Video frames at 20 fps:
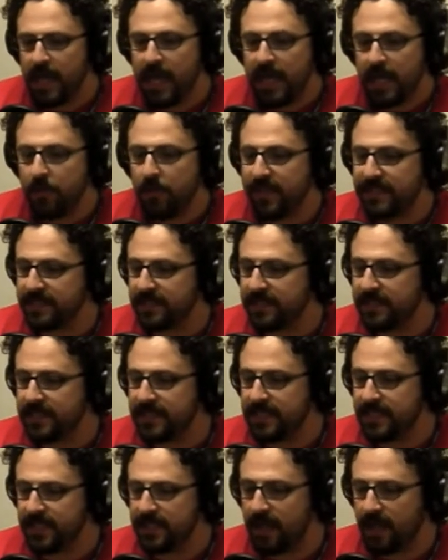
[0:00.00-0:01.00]
He recently
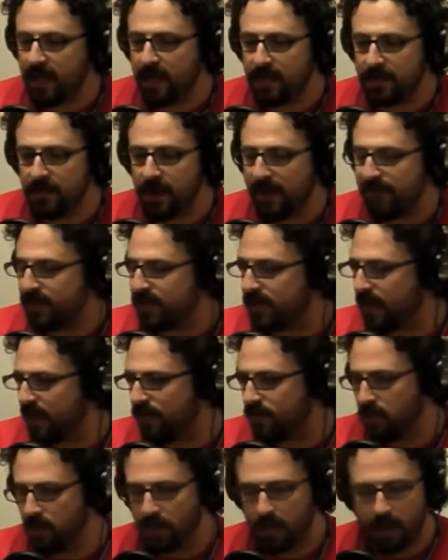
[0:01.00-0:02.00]
did a graphic
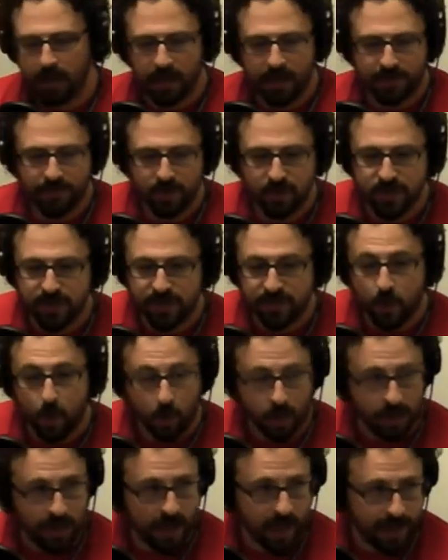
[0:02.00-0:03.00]
novel version of
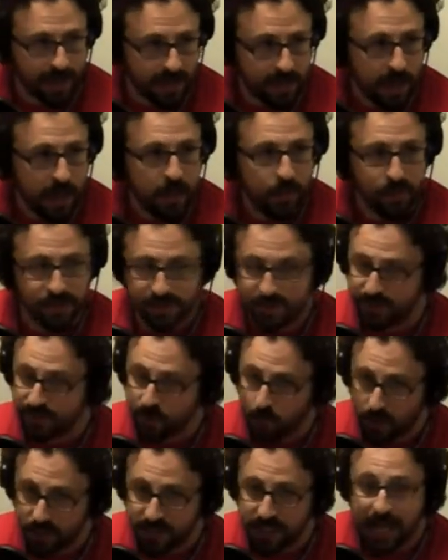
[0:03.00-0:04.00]
Coraline, which is, of
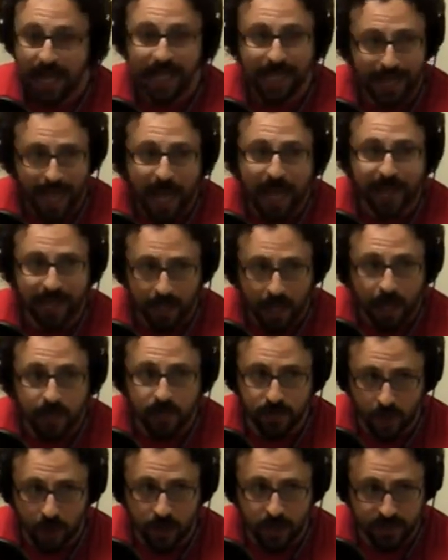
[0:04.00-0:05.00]
course, not an
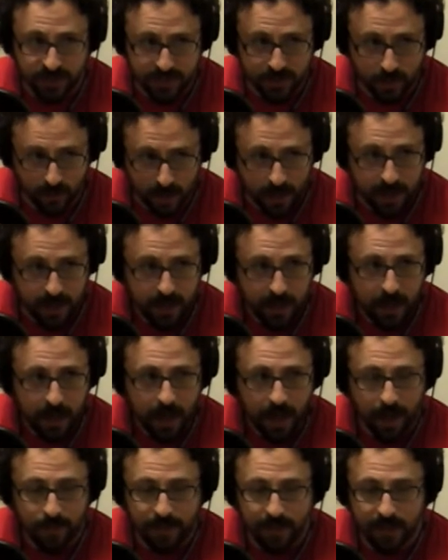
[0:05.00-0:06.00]
undark story.
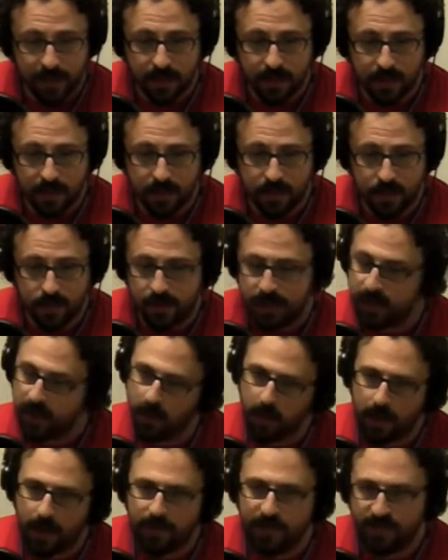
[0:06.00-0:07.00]
Right. I mean, you
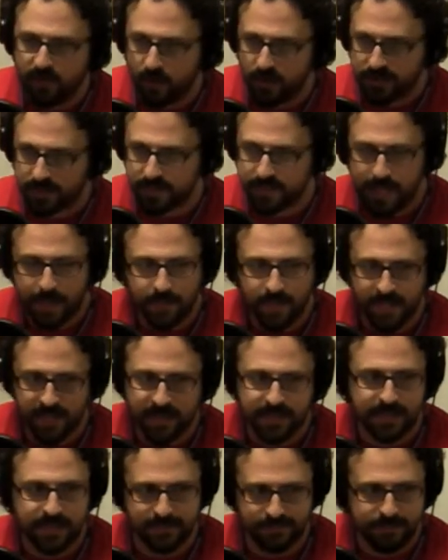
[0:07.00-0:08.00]
know, I mean, of course, Gaiman
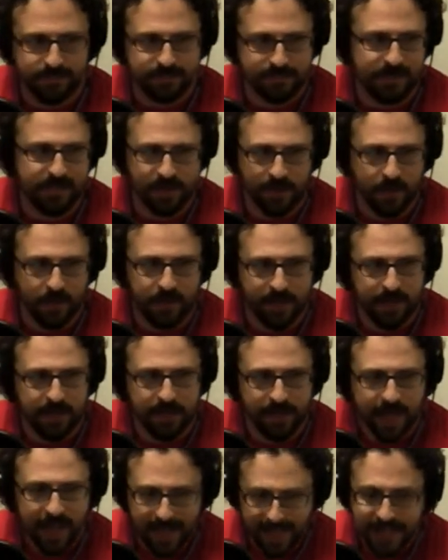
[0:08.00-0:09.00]
is, you know,
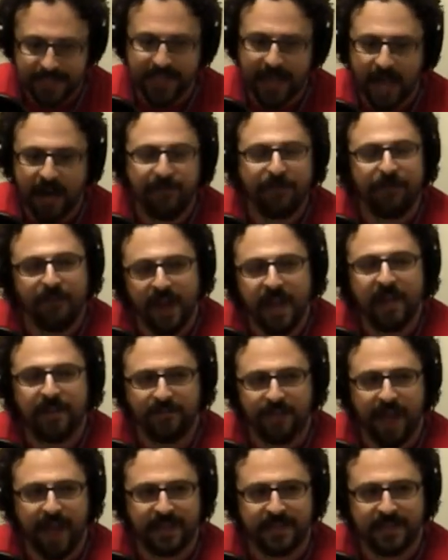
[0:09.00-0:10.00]
he's not afraid
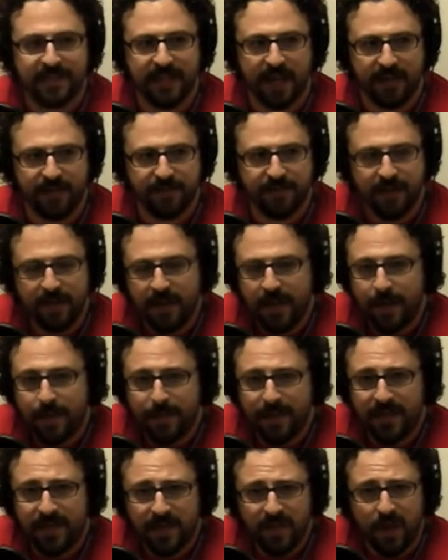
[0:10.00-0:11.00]
of that stuff.
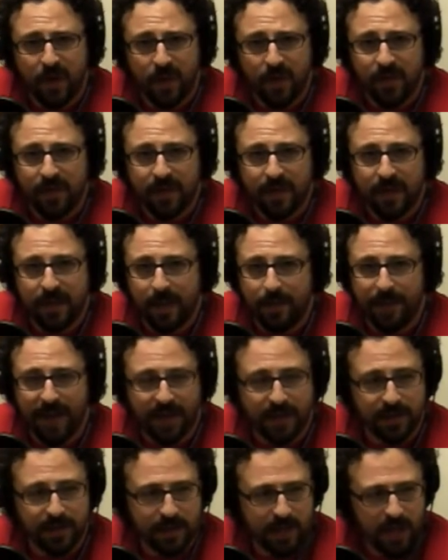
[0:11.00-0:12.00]
But, you know,
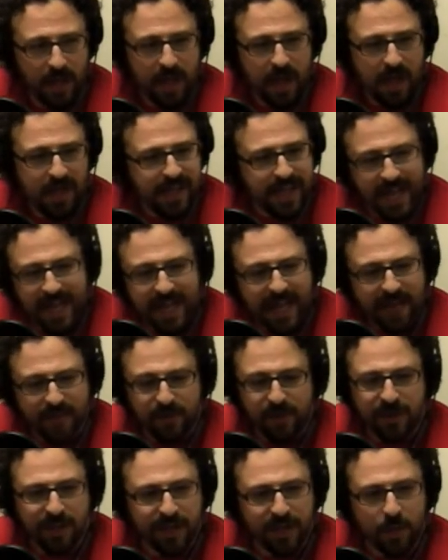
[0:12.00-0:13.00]
about getting
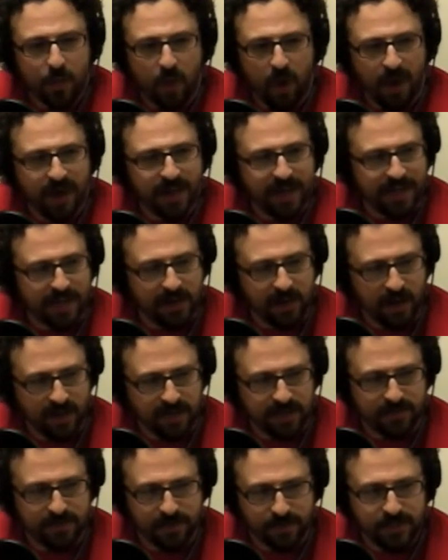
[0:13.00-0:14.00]
everything you wanted at the
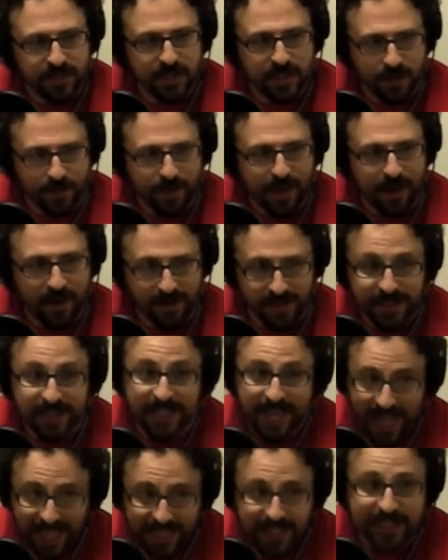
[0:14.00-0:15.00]
cost of losing your parents,
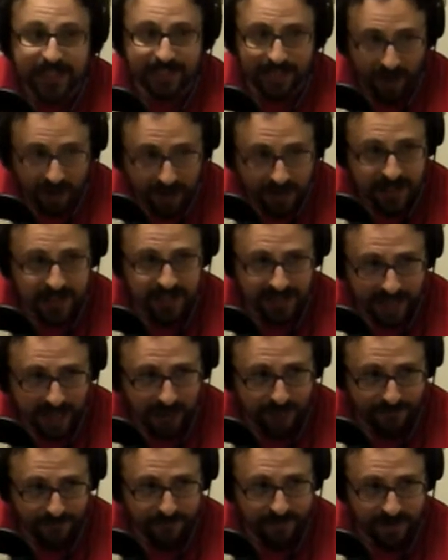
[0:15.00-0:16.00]
that's dark
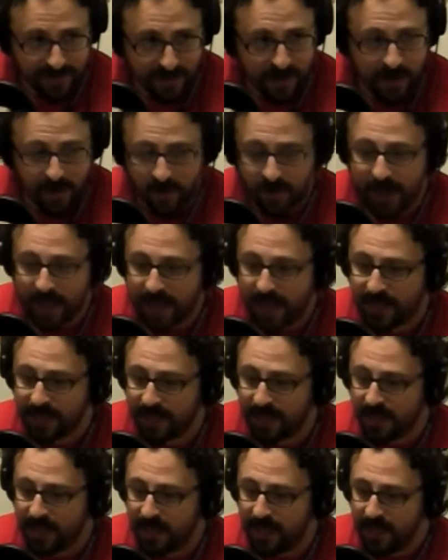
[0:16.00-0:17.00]
stuff, you know?
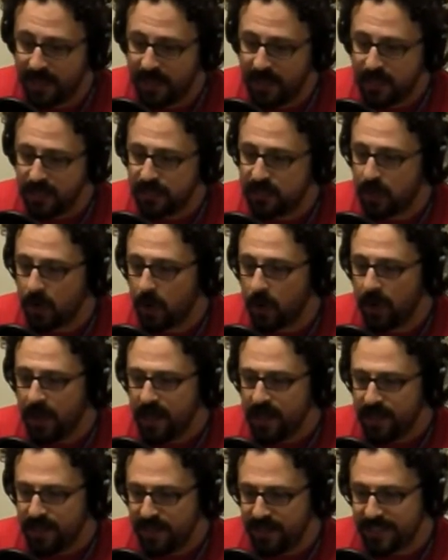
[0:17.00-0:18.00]
And so
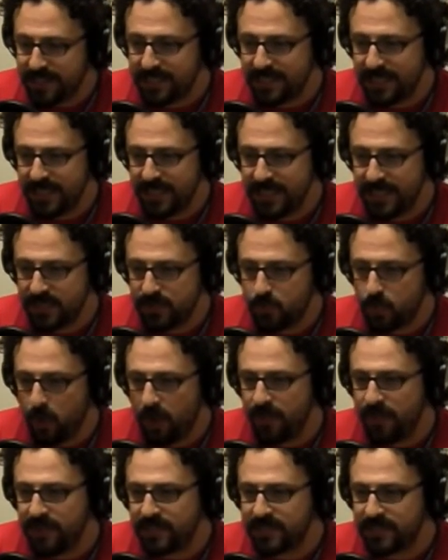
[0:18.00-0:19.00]
this is,
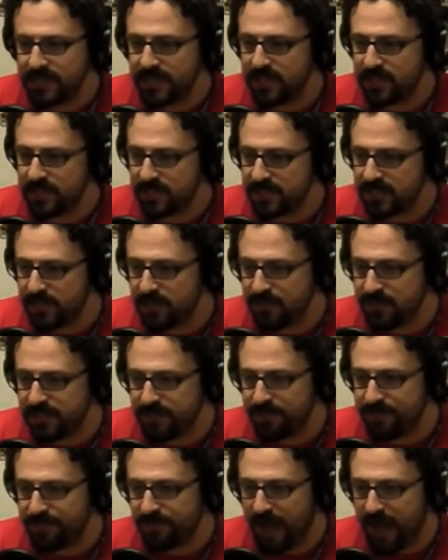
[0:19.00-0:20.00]
there's a series
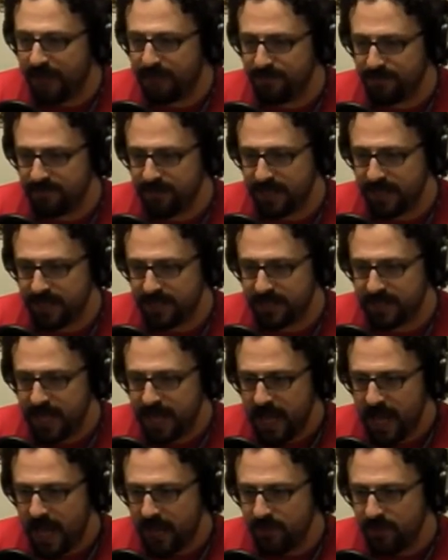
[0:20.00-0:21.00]
of 5 of these,
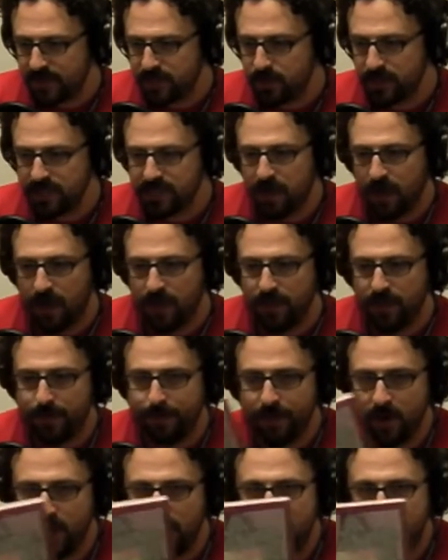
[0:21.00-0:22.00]
and this one is called The
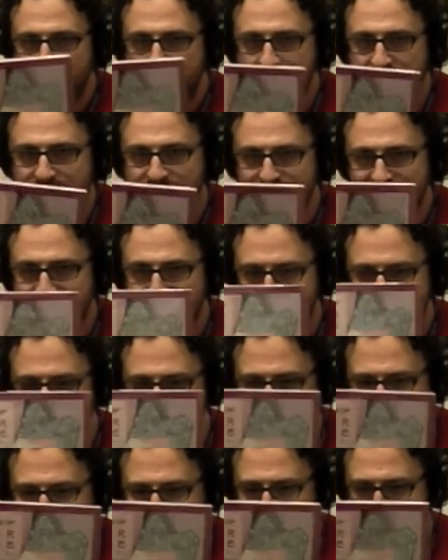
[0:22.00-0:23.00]
Birthday of the
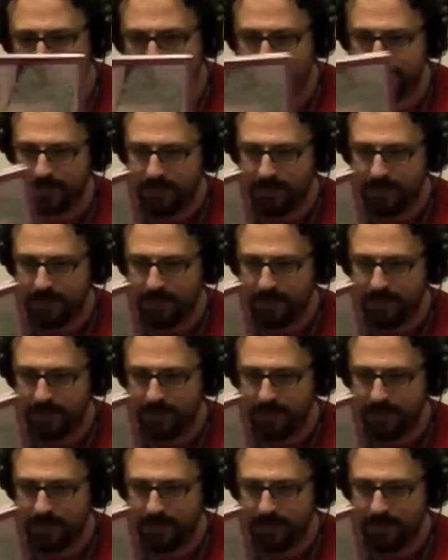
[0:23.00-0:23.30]
Infanta.